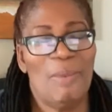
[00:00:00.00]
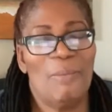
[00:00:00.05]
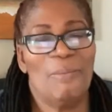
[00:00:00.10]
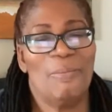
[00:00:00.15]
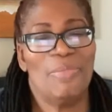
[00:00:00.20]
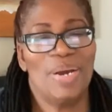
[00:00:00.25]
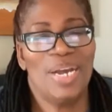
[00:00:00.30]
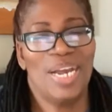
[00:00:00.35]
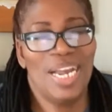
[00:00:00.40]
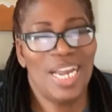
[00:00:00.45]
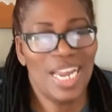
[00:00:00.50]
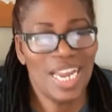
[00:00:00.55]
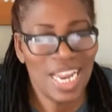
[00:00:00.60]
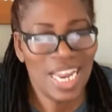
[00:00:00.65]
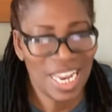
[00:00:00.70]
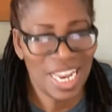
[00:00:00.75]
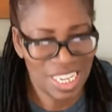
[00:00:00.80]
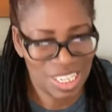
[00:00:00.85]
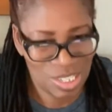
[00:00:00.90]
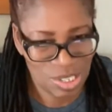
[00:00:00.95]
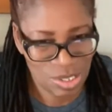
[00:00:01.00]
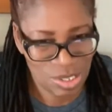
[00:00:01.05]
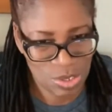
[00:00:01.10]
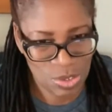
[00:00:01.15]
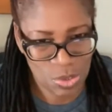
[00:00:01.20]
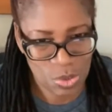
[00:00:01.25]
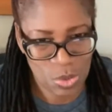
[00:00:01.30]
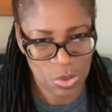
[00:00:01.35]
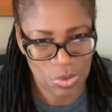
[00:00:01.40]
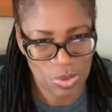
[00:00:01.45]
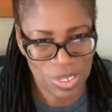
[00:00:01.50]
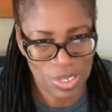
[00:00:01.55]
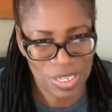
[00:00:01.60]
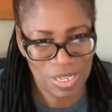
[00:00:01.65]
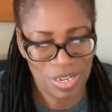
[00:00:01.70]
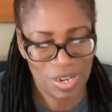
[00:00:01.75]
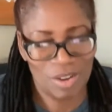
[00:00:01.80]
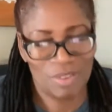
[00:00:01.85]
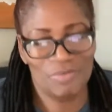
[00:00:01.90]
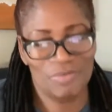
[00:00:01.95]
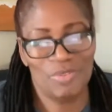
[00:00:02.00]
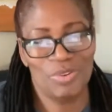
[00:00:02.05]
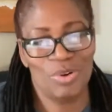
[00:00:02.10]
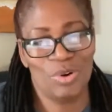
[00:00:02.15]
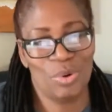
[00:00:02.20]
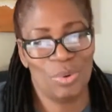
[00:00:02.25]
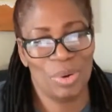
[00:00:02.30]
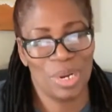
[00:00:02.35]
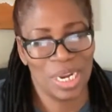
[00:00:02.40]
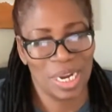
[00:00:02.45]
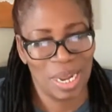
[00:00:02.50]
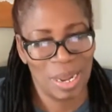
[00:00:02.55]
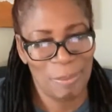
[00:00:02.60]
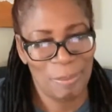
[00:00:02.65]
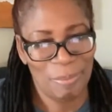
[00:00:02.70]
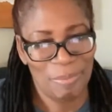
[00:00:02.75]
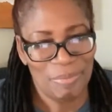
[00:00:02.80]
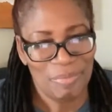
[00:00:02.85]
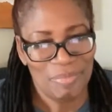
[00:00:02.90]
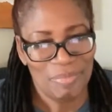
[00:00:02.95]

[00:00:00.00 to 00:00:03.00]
my story of growing up,